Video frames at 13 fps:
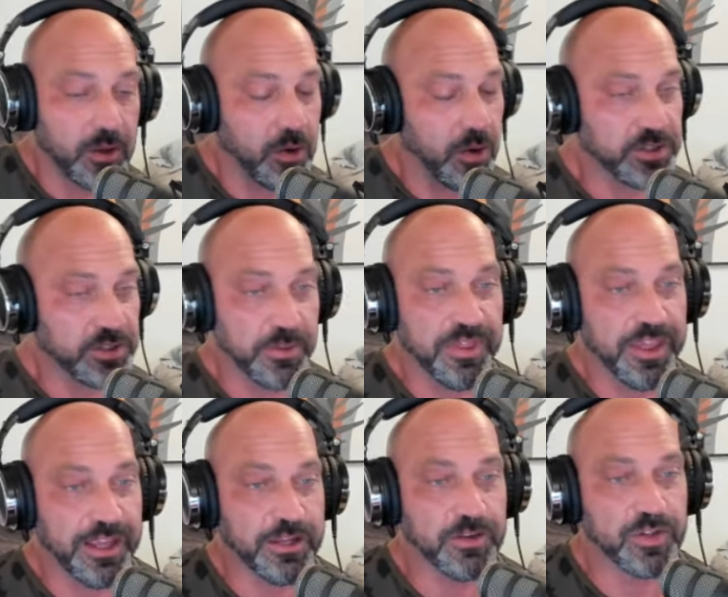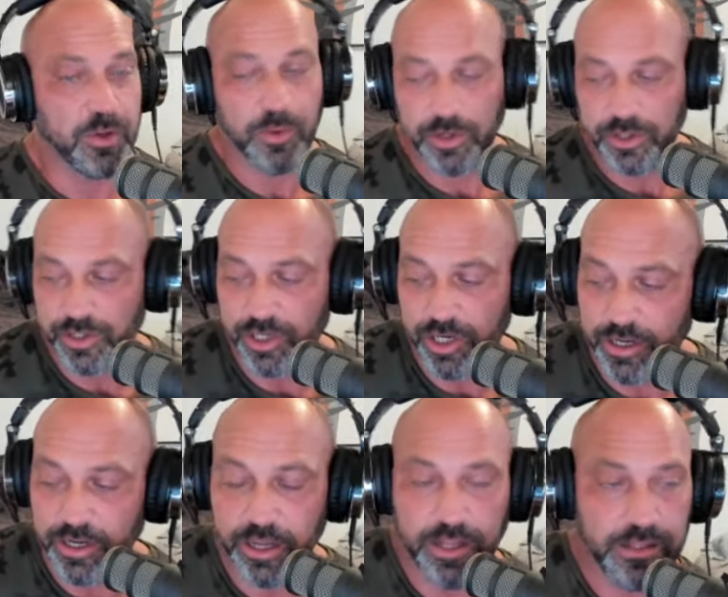Awesome. Thank you so much,
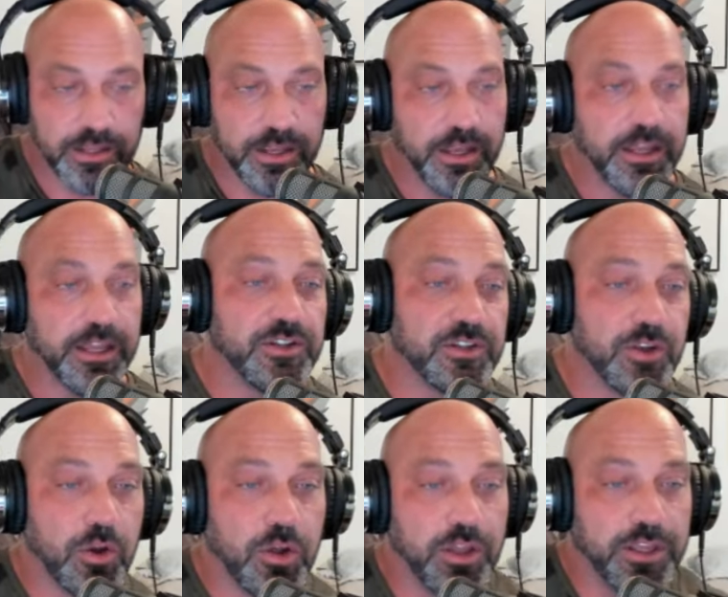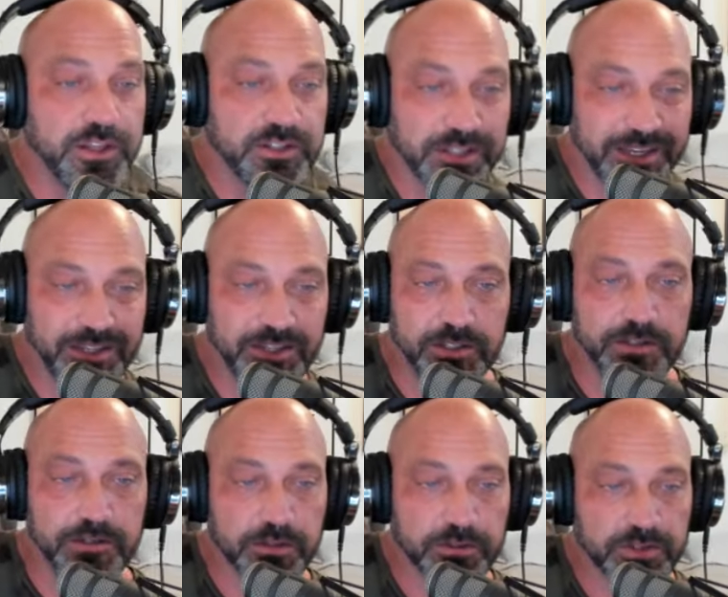Jin. And all his links
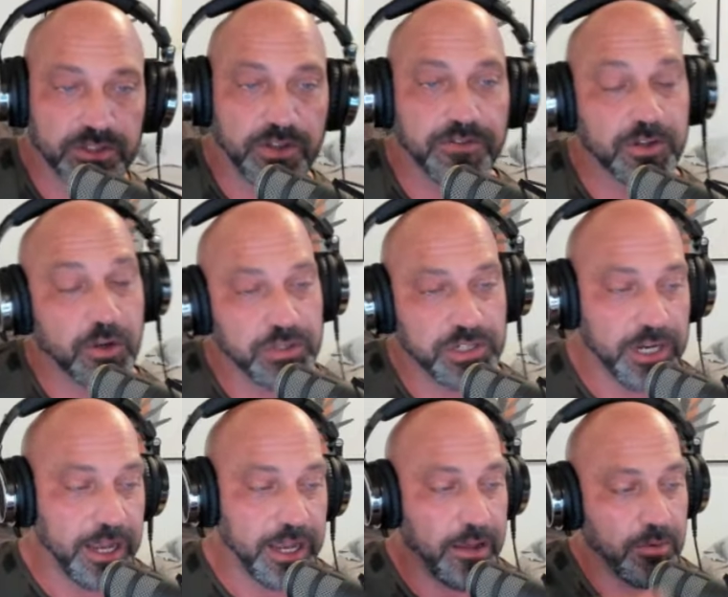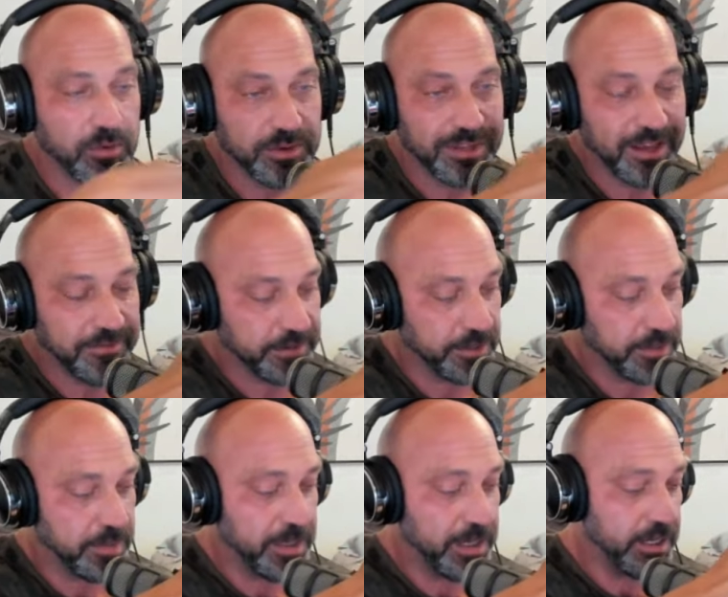and stuff to go check out will definitely
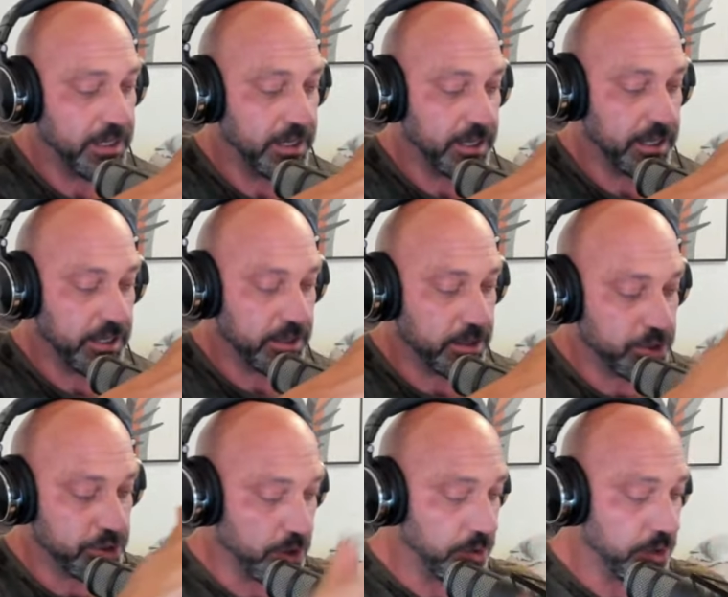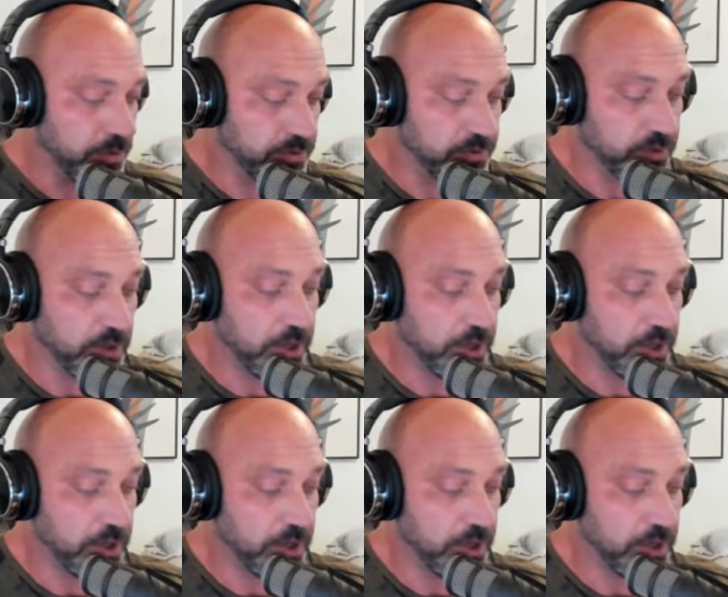be in the show notes.